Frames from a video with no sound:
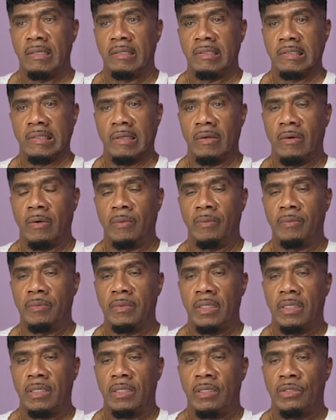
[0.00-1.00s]
So
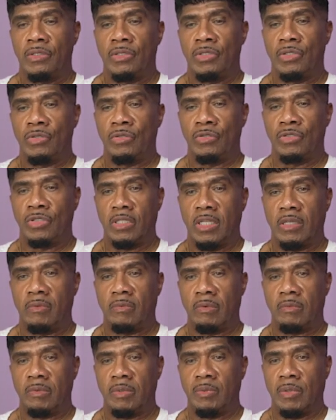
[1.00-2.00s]
usually
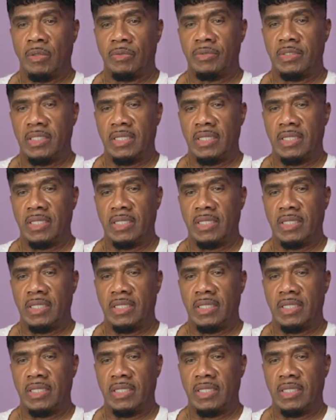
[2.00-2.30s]
when we wrote